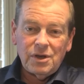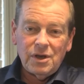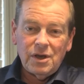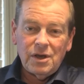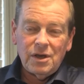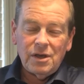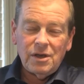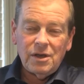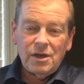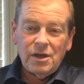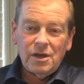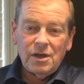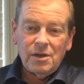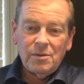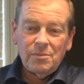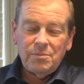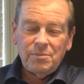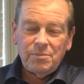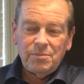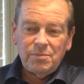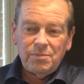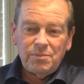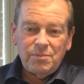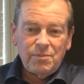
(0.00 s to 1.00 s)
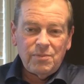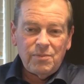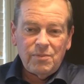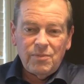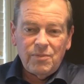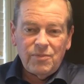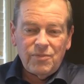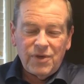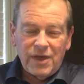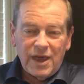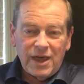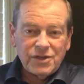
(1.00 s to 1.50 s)

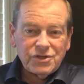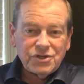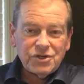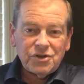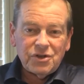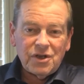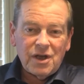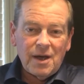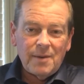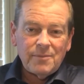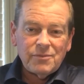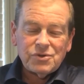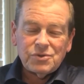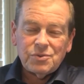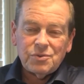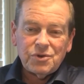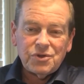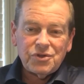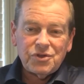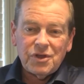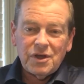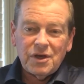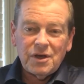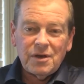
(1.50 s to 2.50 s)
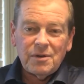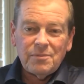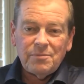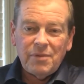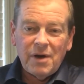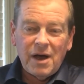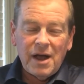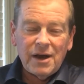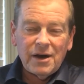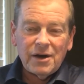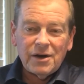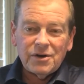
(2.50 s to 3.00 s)
the agent comes with a
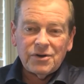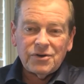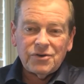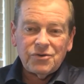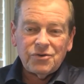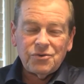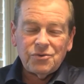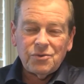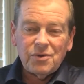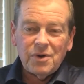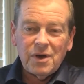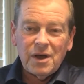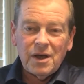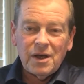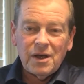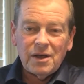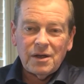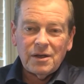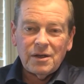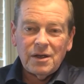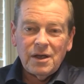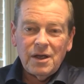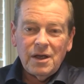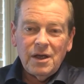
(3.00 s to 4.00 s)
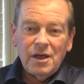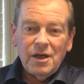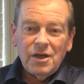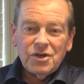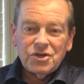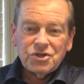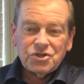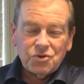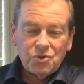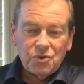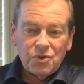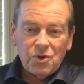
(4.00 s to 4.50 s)
buyer to
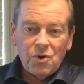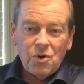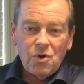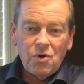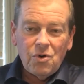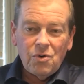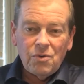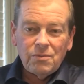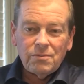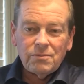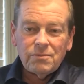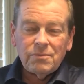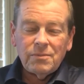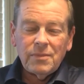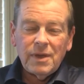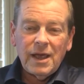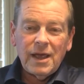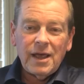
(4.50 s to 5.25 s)
show the home,